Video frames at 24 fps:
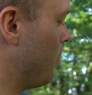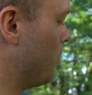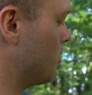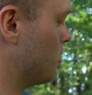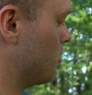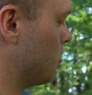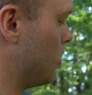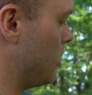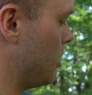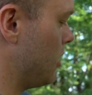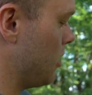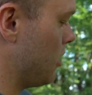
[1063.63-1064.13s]
that
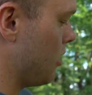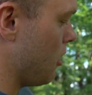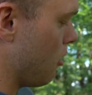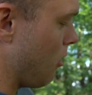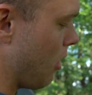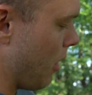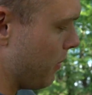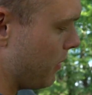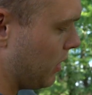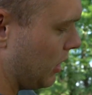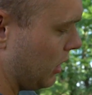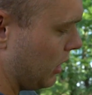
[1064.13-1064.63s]
one's ready to go.
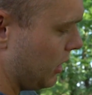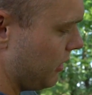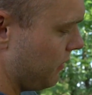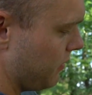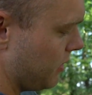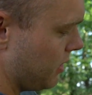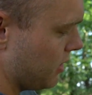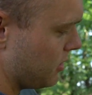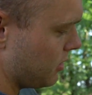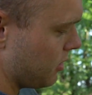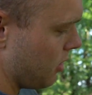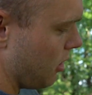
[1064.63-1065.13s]
I'm gonna leave
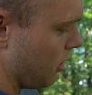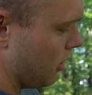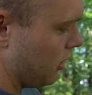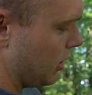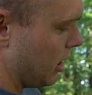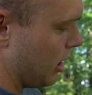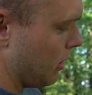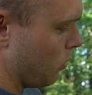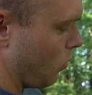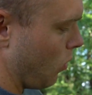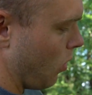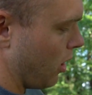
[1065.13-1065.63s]
this
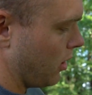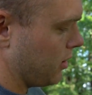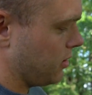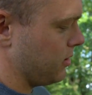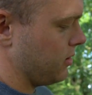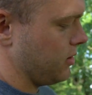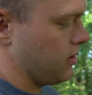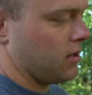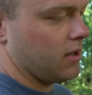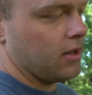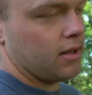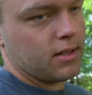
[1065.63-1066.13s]
on and watch
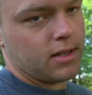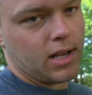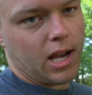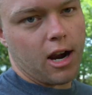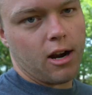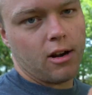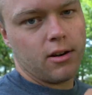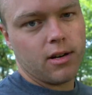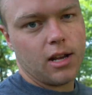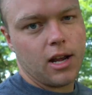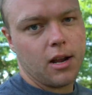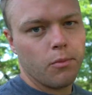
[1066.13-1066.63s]
this the
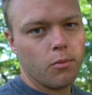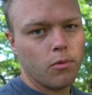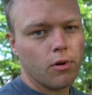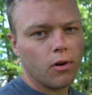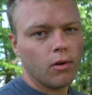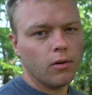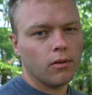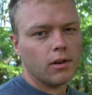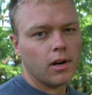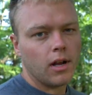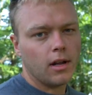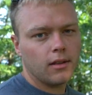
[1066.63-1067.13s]
entire time we're
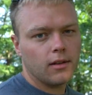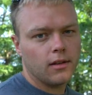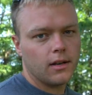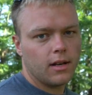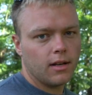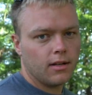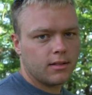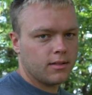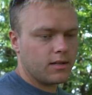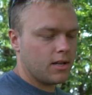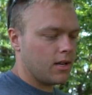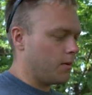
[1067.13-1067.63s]
going down the next